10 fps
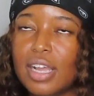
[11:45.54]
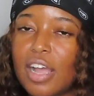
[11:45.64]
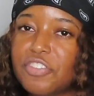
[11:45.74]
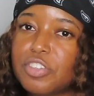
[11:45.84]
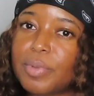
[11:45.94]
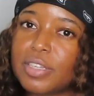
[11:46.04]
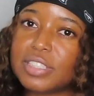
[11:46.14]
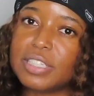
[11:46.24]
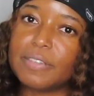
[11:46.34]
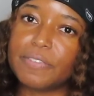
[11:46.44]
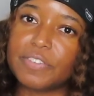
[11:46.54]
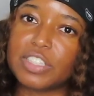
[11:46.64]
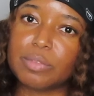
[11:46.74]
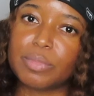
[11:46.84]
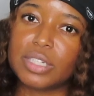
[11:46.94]
After about ten to
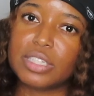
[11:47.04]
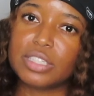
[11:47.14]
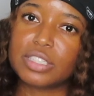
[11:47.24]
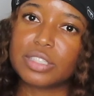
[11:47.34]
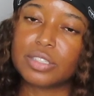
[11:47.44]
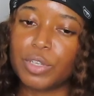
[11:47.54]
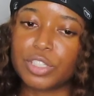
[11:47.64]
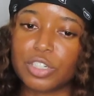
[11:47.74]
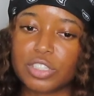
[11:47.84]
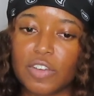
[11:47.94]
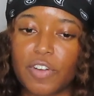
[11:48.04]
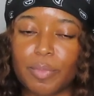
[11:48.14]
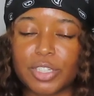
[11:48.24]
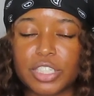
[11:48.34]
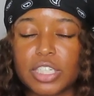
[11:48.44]
fifteen minutes, we turned off our
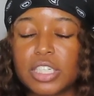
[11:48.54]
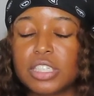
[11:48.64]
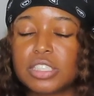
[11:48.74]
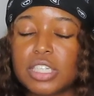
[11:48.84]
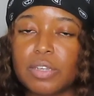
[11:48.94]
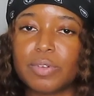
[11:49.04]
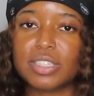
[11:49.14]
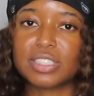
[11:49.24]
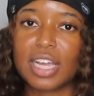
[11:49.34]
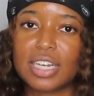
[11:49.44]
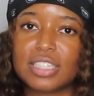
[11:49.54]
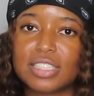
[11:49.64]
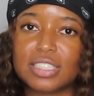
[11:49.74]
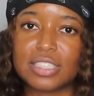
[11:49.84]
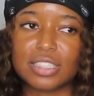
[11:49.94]
machines and we decided
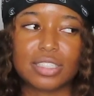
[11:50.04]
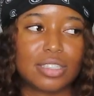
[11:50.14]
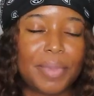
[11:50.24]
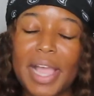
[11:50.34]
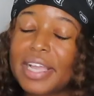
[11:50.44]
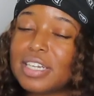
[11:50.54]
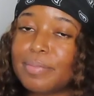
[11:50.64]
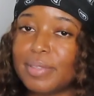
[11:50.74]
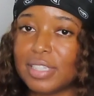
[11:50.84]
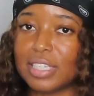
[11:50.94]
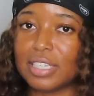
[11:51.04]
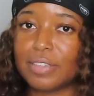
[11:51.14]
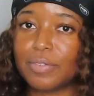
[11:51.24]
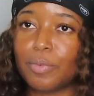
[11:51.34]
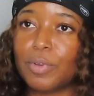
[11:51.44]
to pack it up and
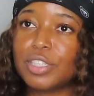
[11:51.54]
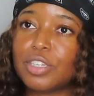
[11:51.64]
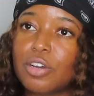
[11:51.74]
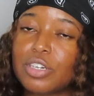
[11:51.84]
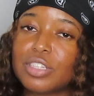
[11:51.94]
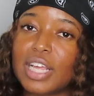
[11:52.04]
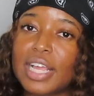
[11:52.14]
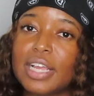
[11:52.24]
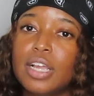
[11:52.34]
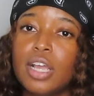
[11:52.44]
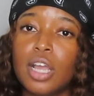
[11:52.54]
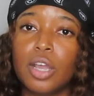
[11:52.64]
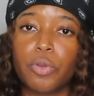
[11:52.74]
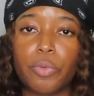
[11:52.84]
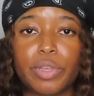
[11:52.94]
leave. We told her that
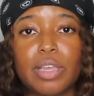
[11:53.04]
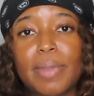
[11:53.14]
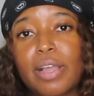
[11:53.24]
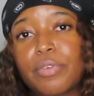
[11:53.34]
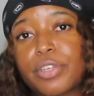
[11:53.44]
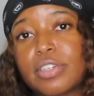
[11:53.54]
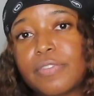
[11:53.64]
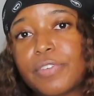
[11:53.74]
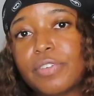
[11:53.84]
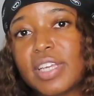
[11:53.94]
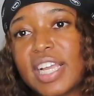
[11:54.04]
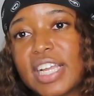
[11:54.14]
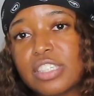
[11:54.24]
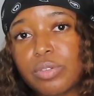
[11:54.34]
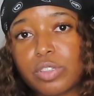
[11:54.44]
we would get back with her in a few
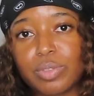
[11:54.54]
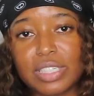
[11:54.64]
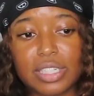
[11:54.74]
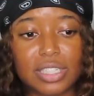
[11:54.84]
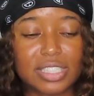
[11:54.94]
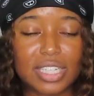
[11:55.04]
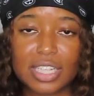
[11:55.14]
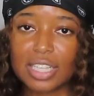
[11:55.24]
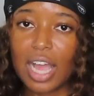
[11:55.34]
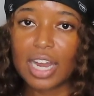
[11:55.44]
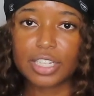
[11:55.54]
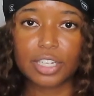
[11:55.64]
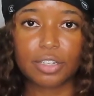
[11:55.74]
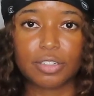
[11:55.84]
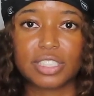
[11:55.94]
days once we studied the
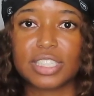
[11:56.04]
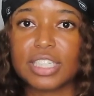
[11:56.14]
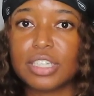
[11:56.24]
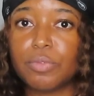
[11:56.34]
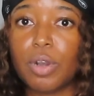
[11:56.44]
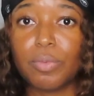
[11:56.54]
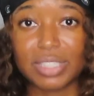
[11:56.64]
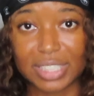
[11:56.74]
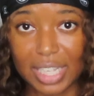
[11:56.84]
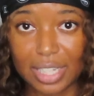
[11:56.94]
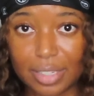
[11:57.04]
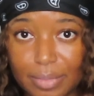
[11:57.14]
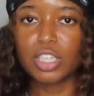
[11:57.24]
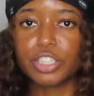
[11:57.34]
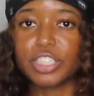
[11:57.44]
audio to see what was
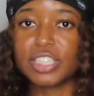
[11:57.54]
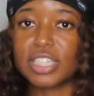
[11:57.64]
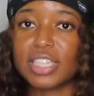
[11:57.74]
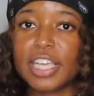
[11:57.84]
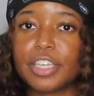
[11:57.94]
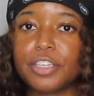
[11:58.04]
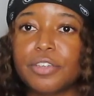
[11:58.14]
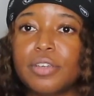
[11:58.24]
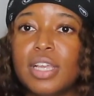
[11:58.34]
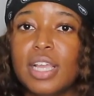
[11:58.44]
said. She said thank you,